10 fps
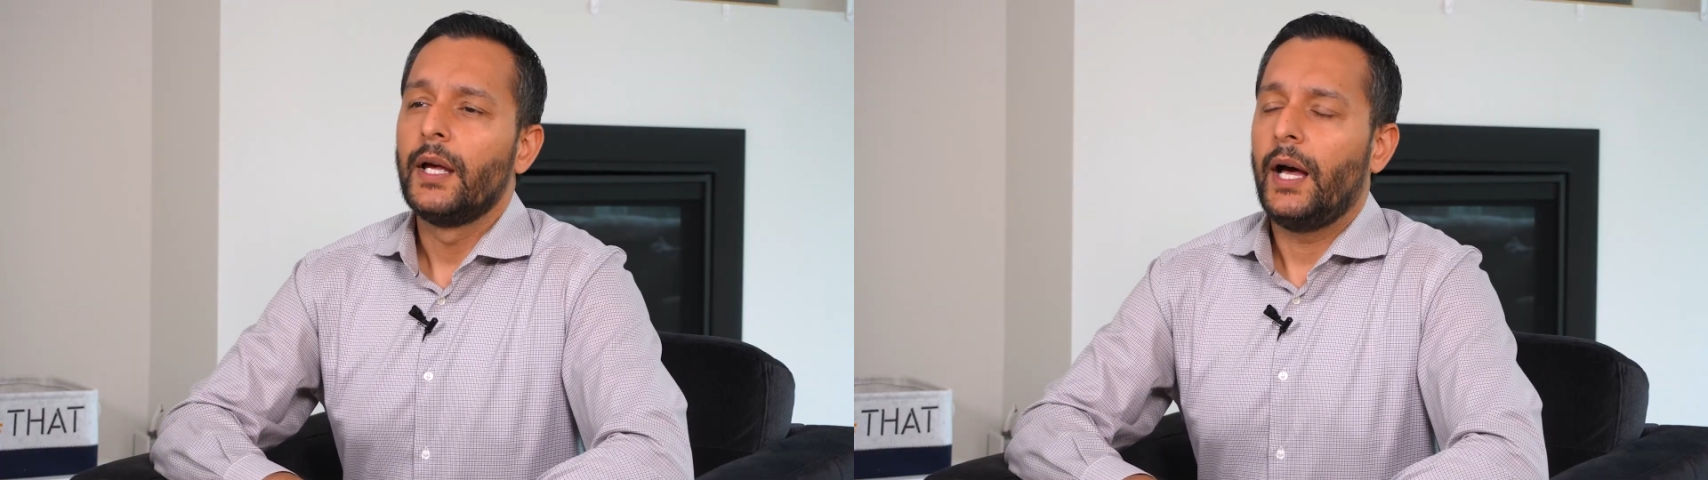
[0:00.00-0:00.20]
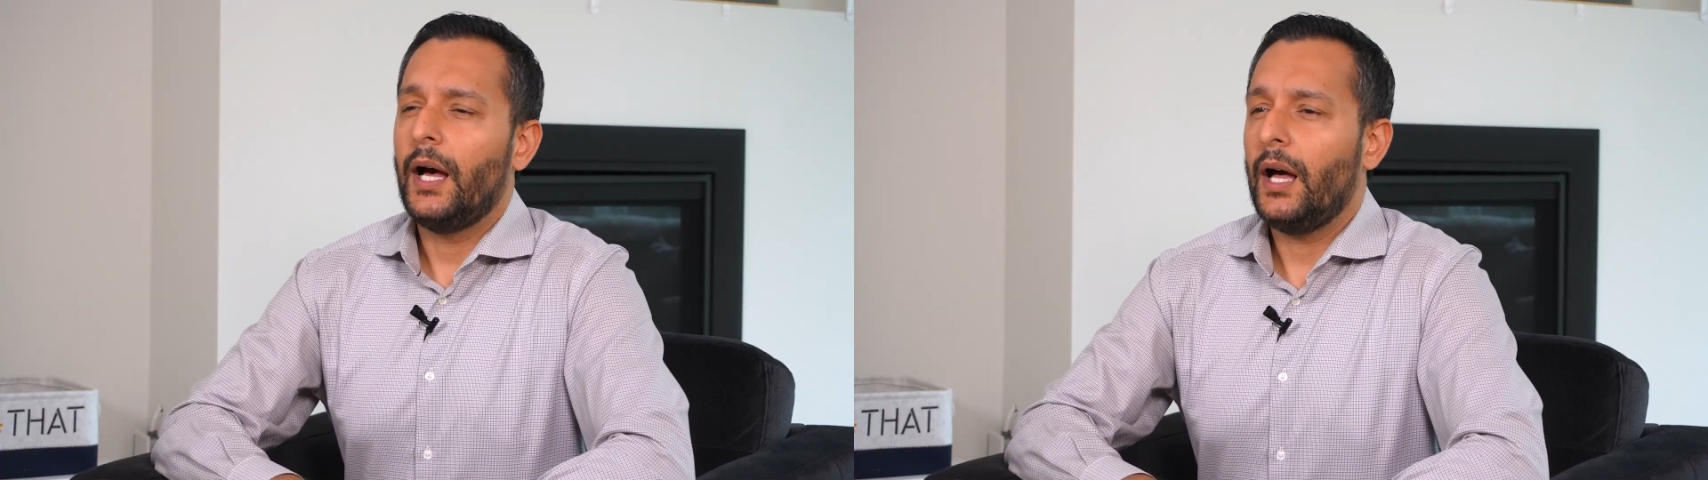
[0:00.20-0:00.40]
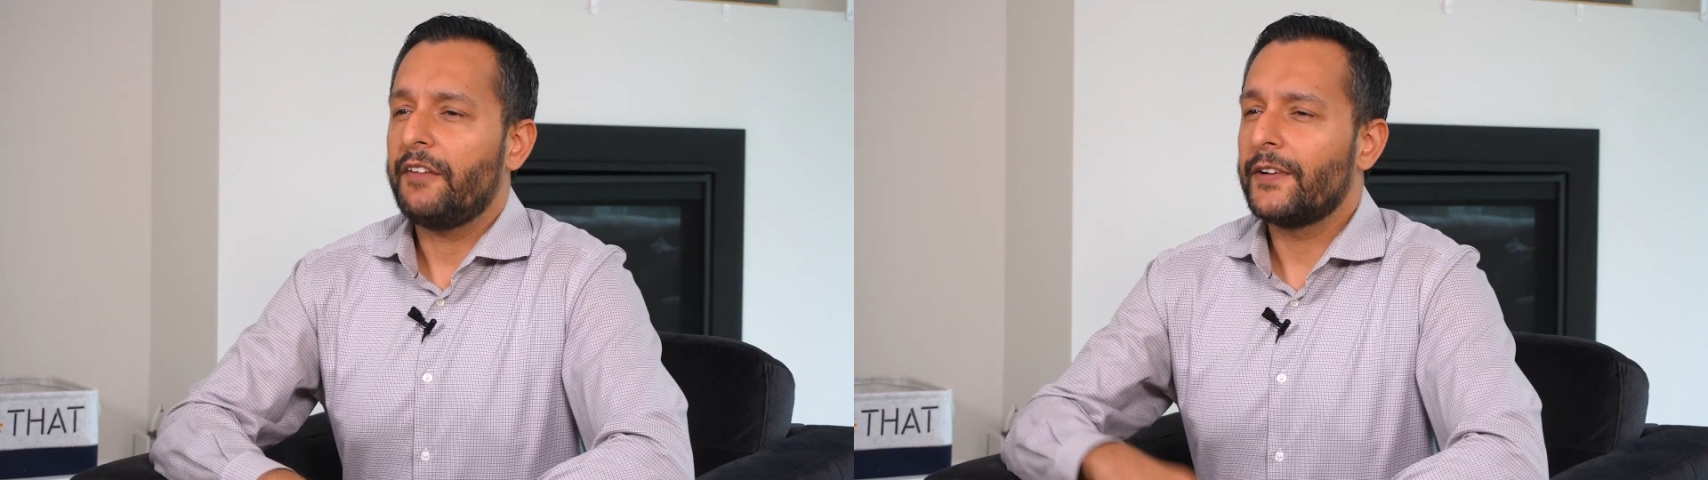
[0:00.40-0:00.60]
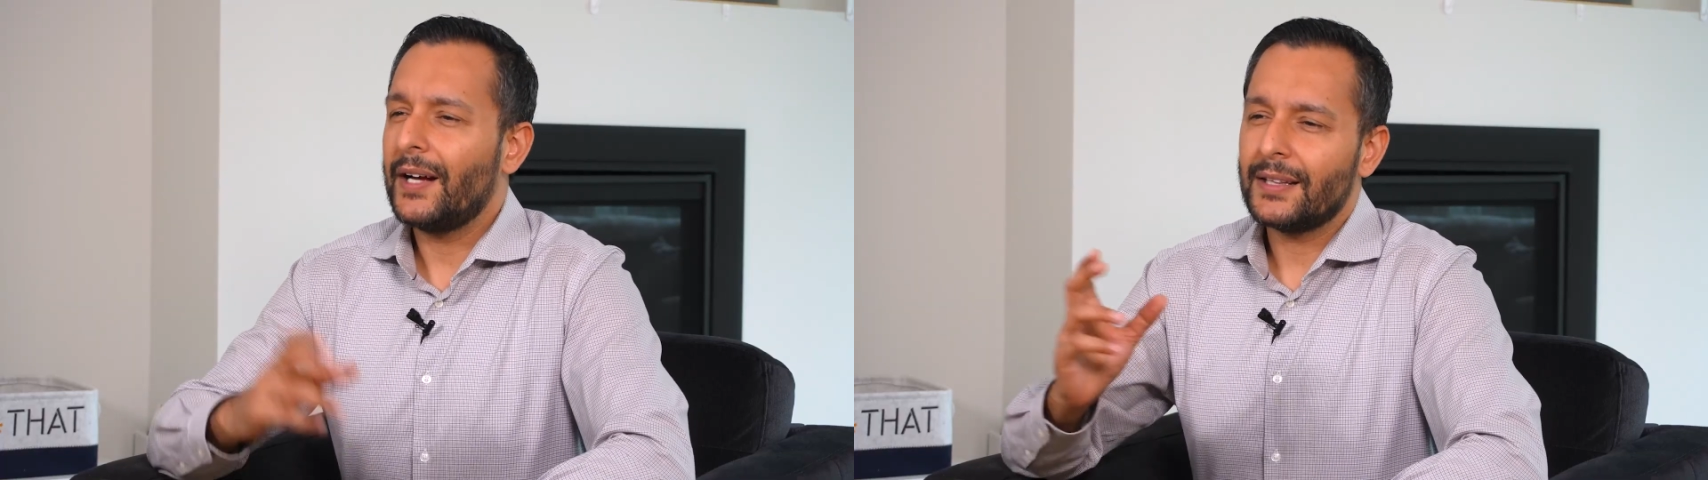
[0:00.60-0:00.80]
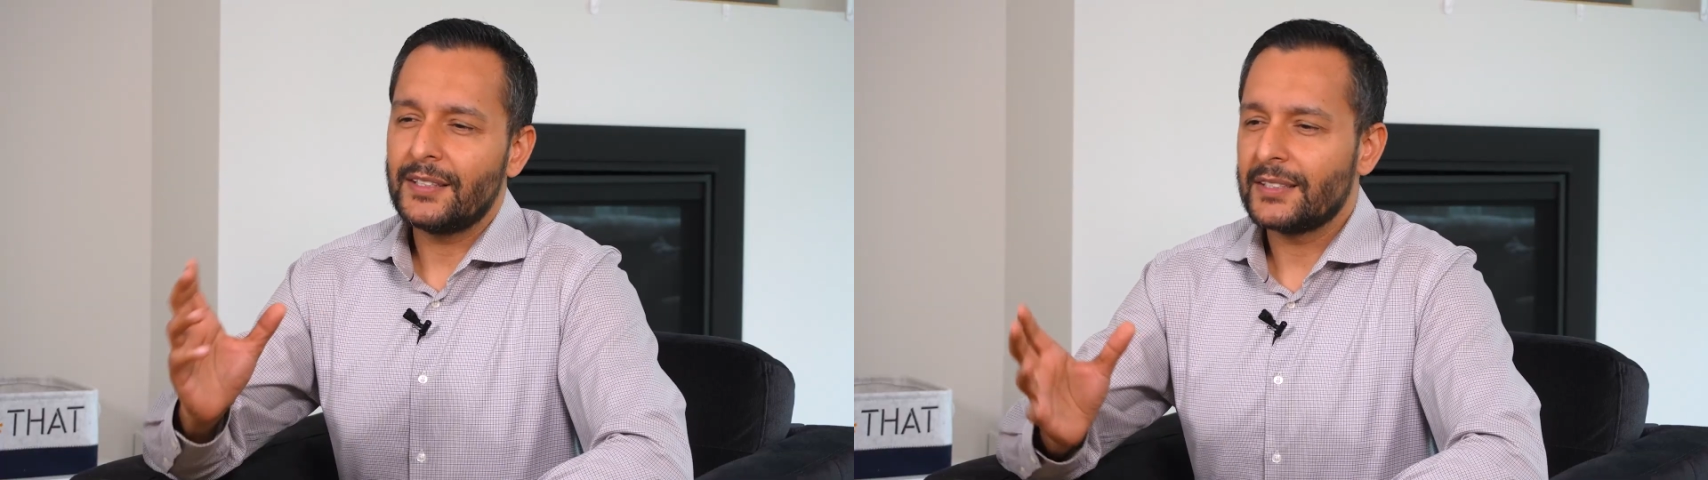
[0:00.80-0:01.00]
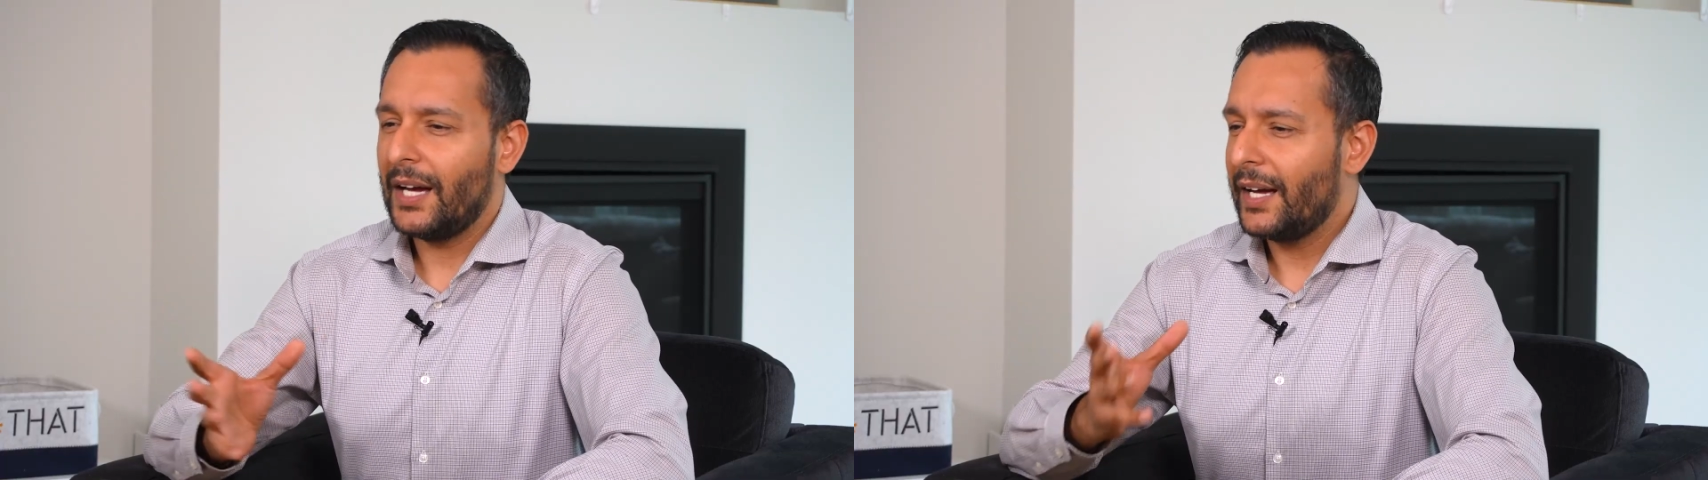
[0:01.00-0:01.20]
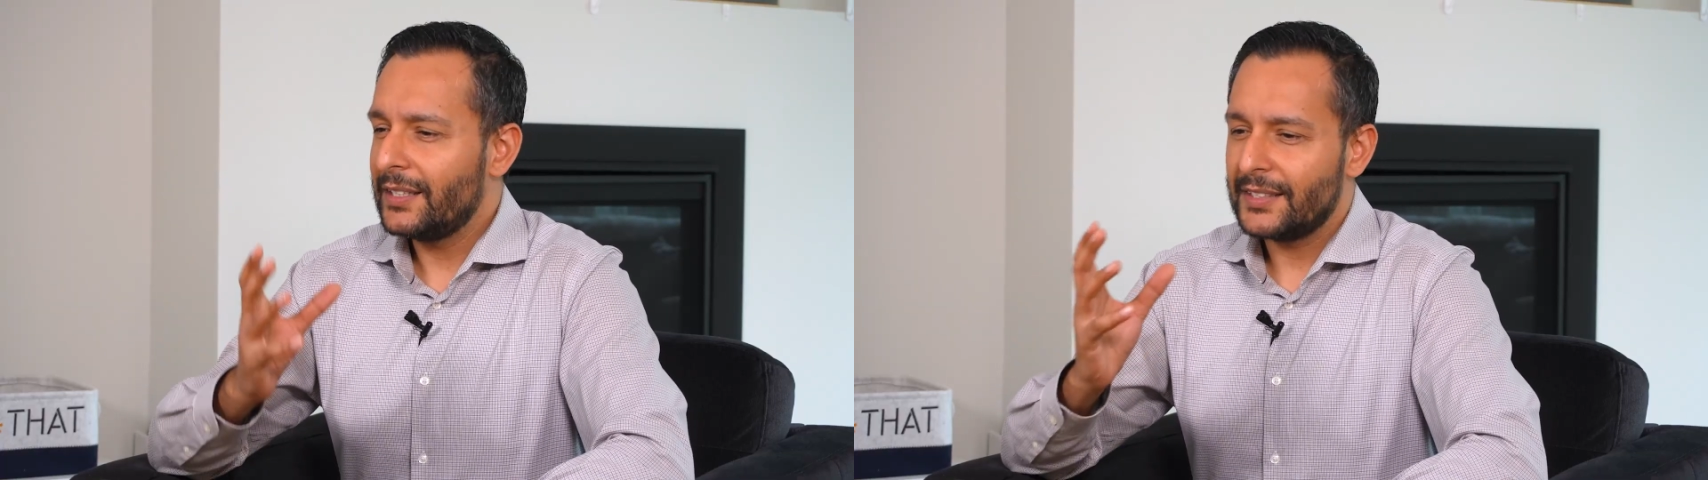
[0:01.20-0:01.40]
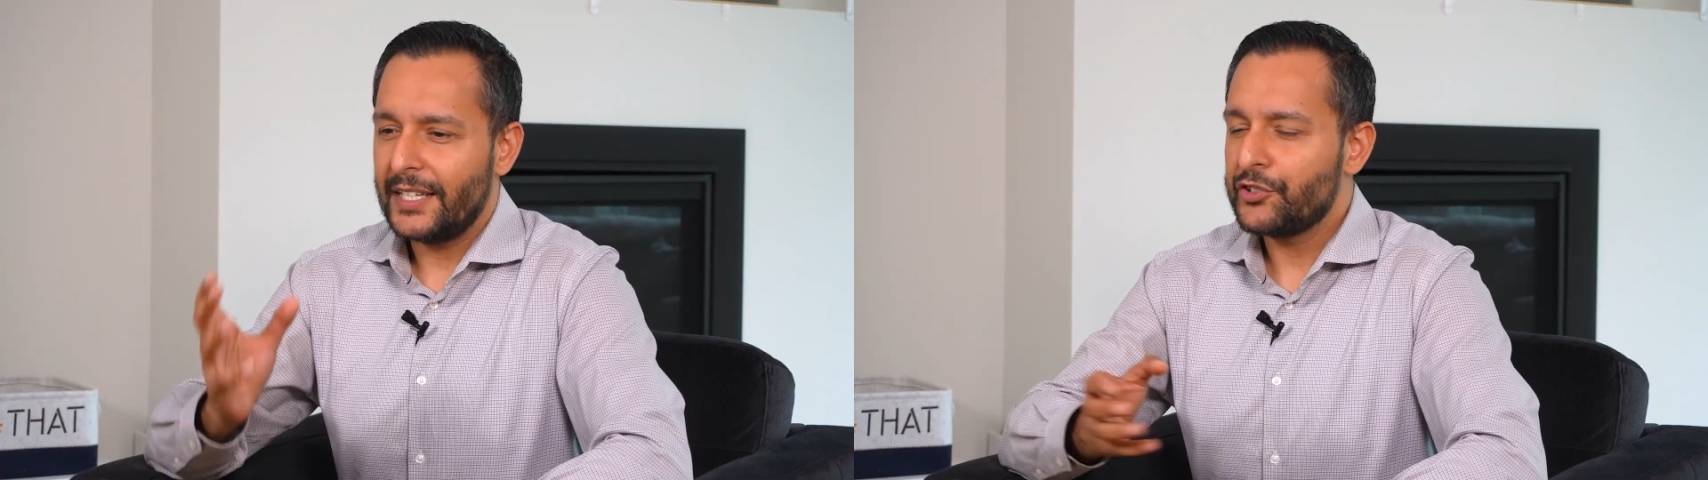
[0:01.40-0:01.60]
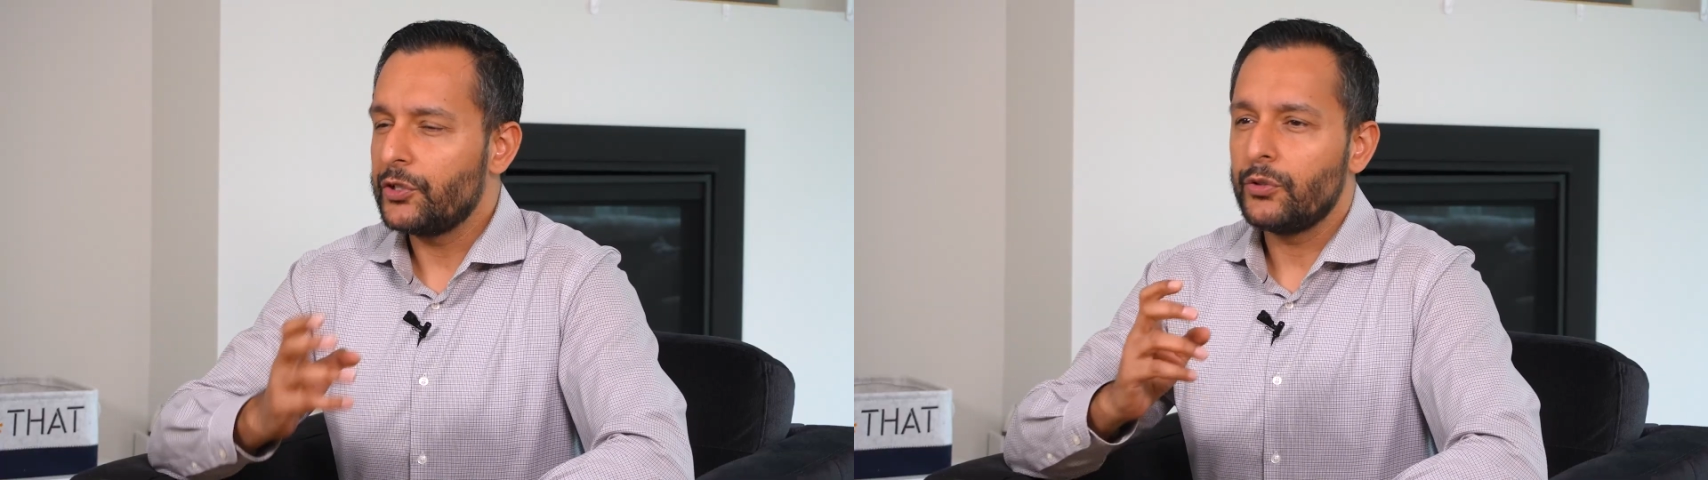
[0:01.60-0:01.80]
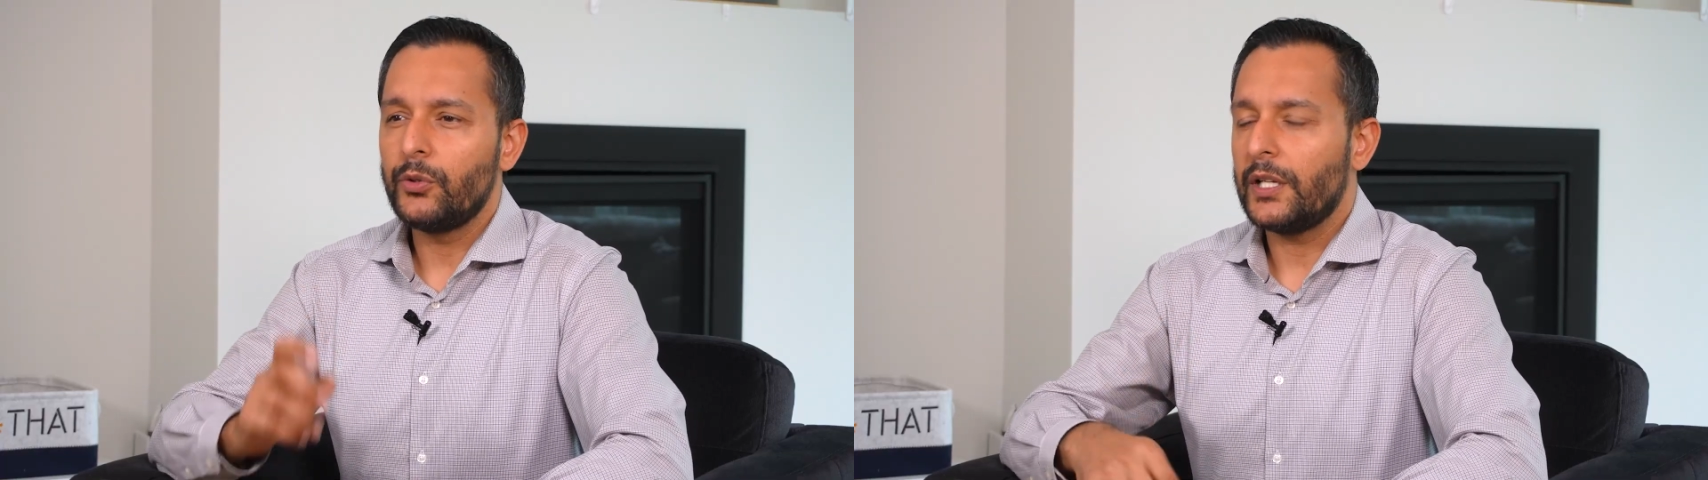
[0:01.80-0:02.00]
I forgot this guy, he's an Asian dude,